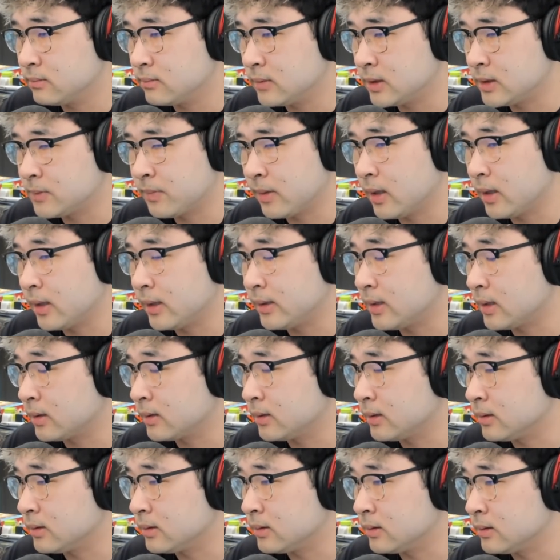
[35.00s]
probably not
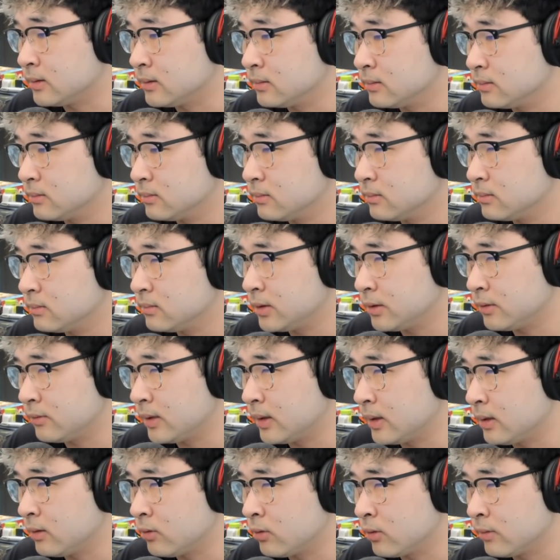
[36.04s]
gonna do
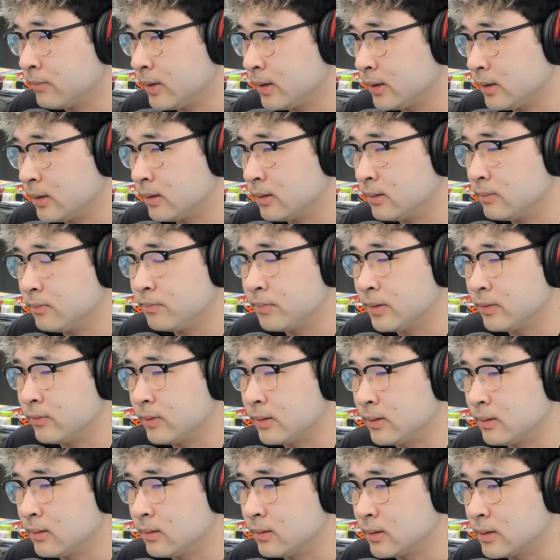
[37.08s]
well or make it, but we
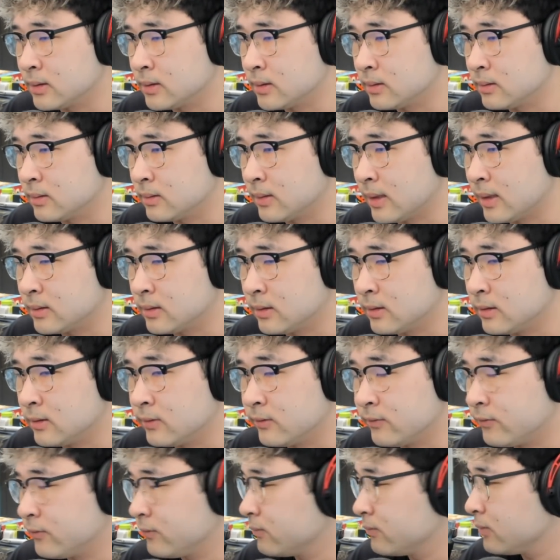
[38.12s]
could look into
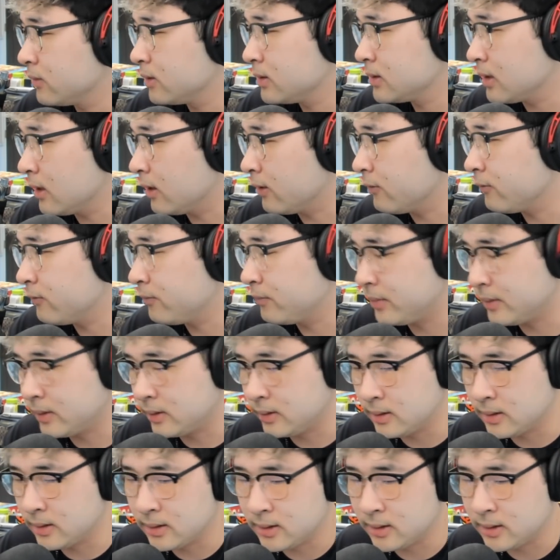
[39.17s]
alternative stuff. But